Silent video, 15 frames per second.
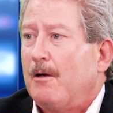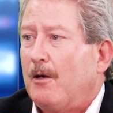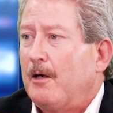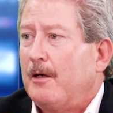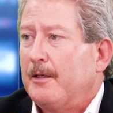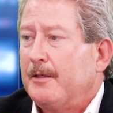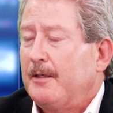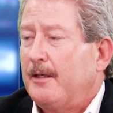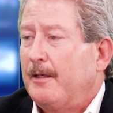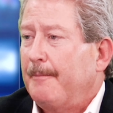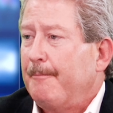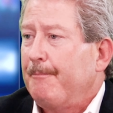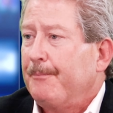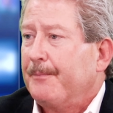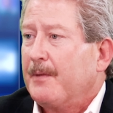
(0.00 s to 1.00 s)

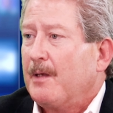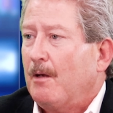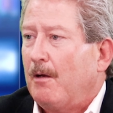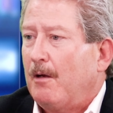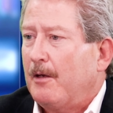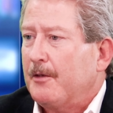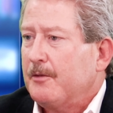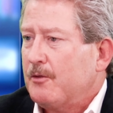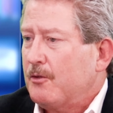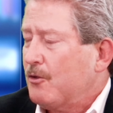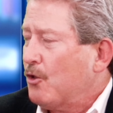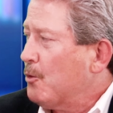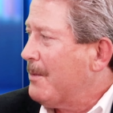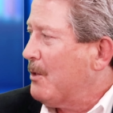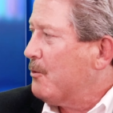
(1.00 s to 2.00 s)
on
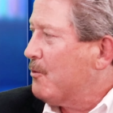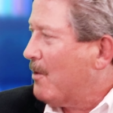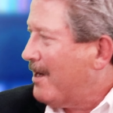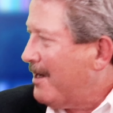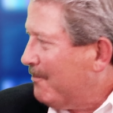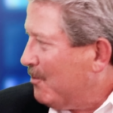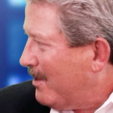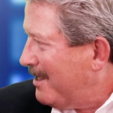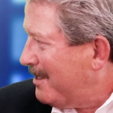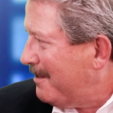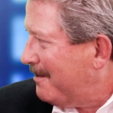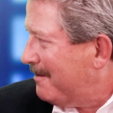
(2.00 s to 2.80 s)
turbo drive, right?